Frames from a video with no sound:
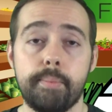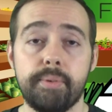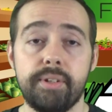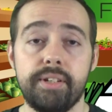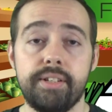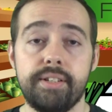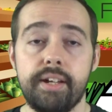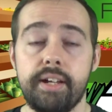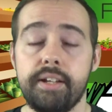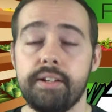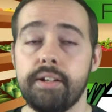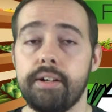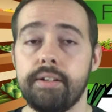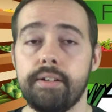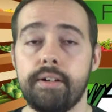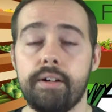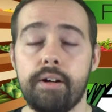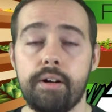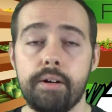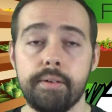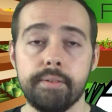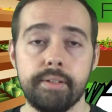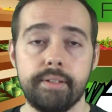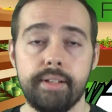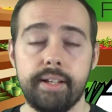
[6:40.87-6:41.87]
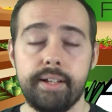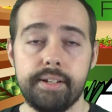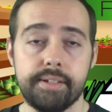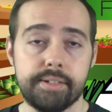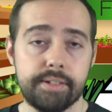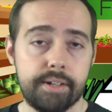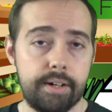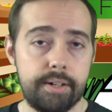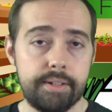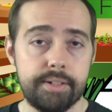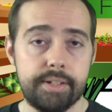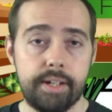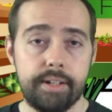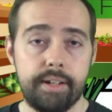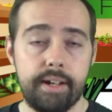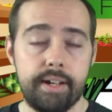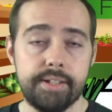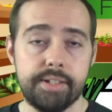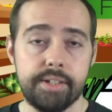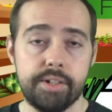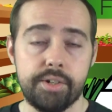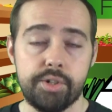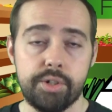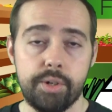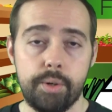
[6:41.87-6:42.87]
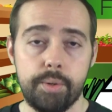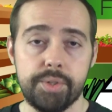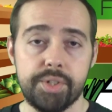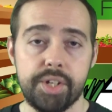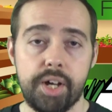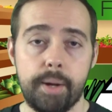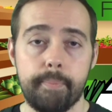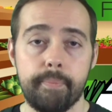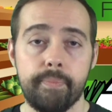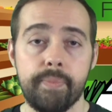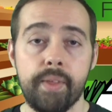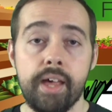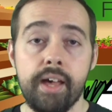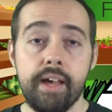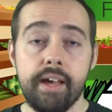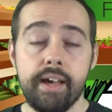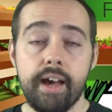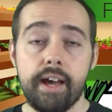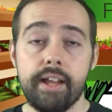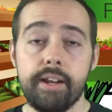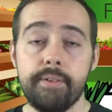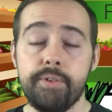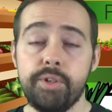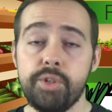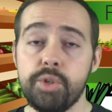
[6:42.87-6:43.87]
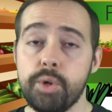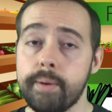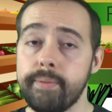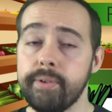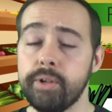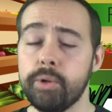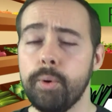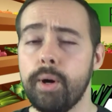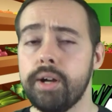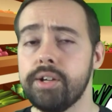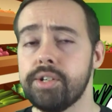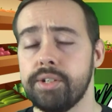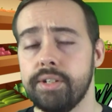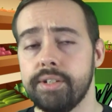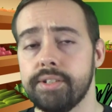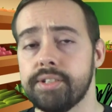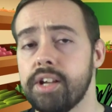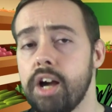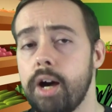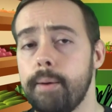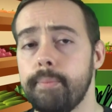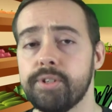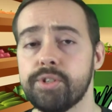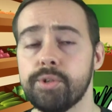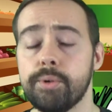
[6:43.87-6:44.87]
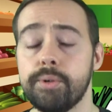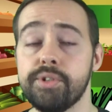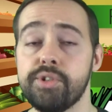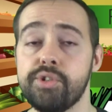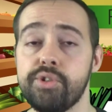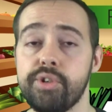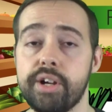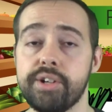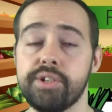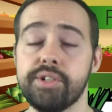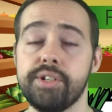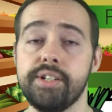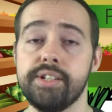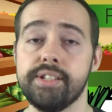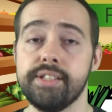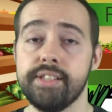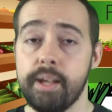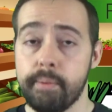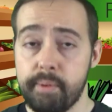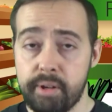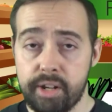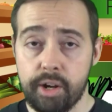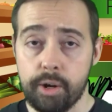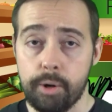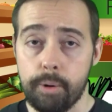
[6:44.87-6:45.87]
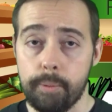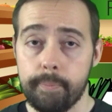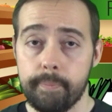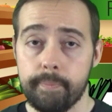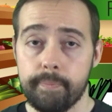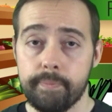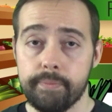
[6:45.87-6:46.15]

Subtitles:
to date on all the latest content as it shows up. And if you do have any questions, comments, or suggestions, let me know.